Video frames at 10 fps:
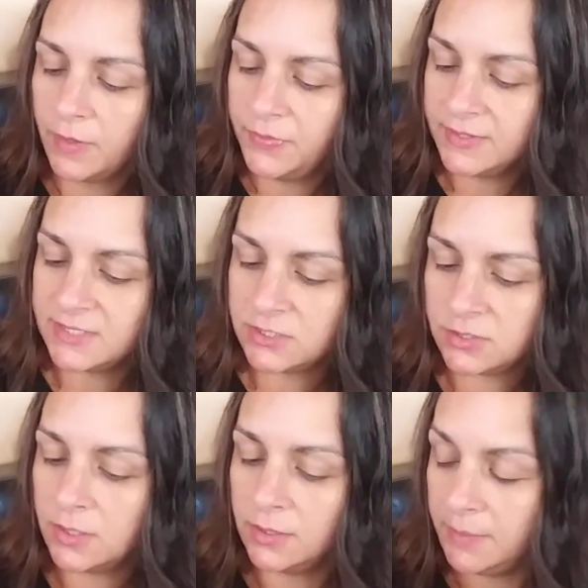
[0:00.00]
this is
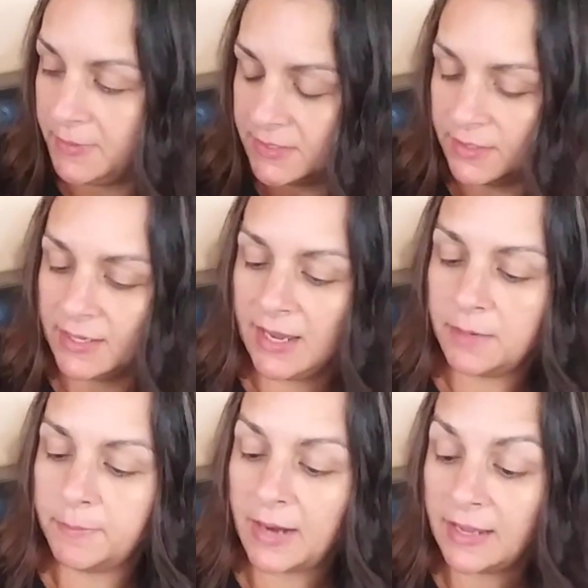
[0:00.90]
the Libby's in the
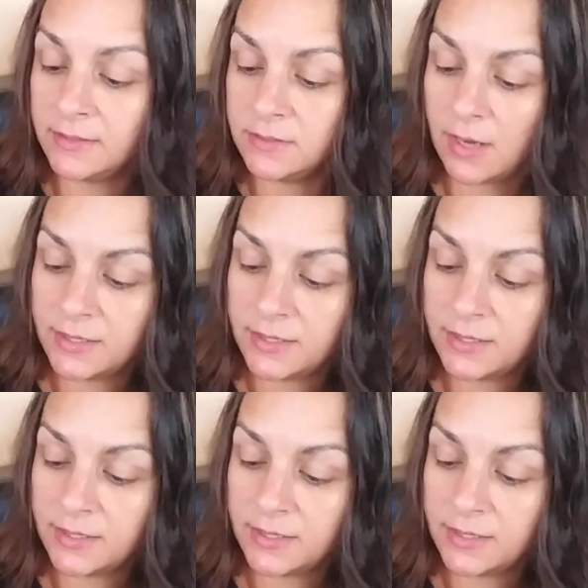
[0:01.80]
can, but I